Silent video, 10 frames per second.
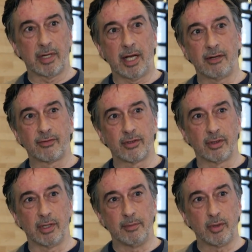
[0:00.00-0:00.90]

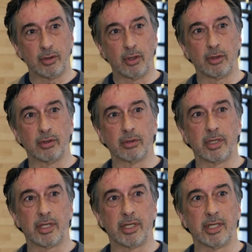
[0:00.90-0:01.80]
After, you know,
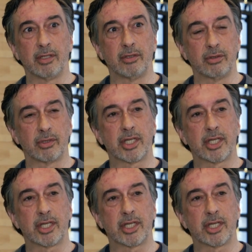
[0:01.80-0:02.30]
you